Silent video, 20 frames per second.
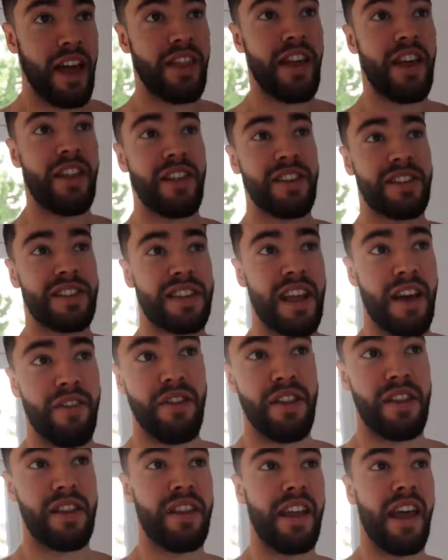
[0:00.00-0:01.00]
And then the
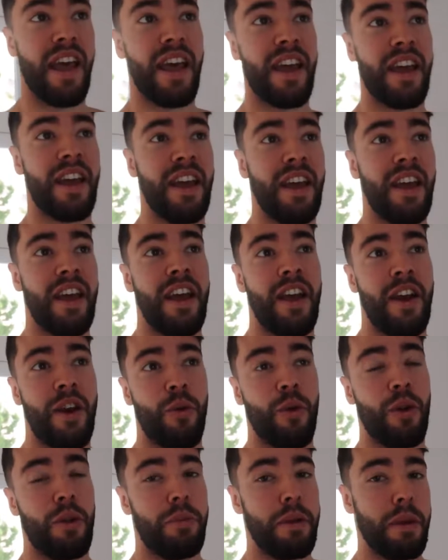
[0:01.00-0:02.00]
7th day
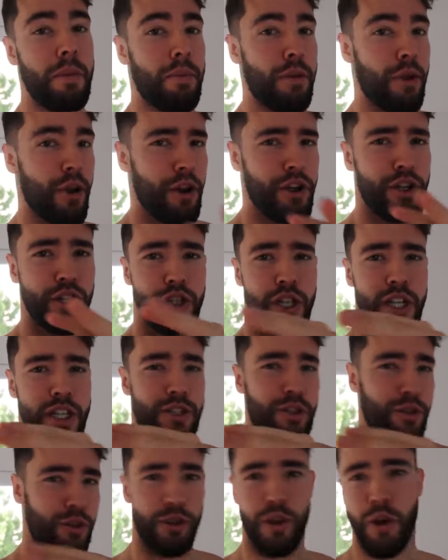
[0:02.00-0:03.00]
will be pure
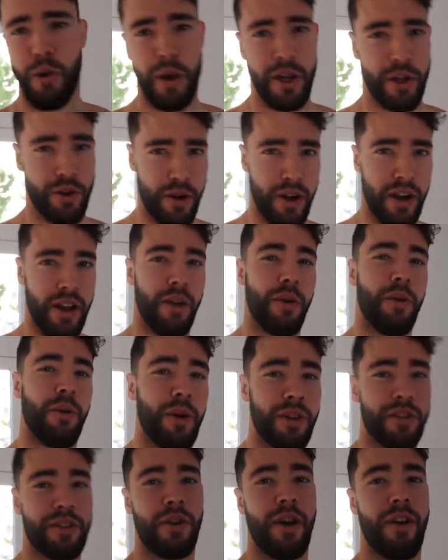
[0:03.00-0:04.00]
jiu-jitsu, no weight training
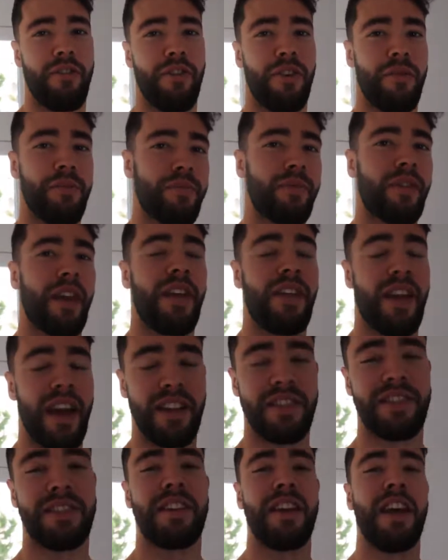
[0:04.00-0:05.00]
whatsoever, and
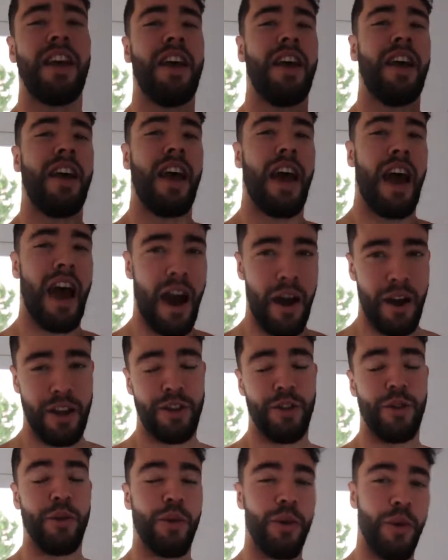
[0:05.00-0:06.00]
that's how I
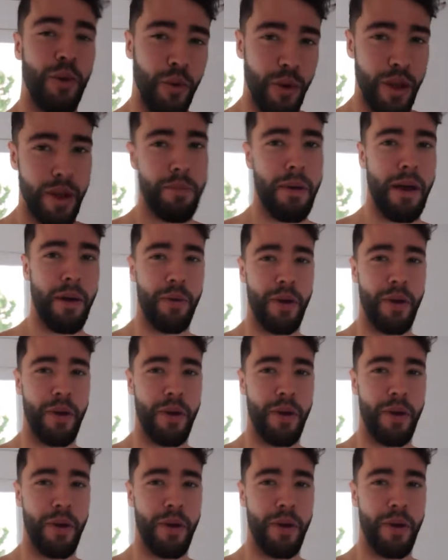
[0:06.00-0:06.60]
do week by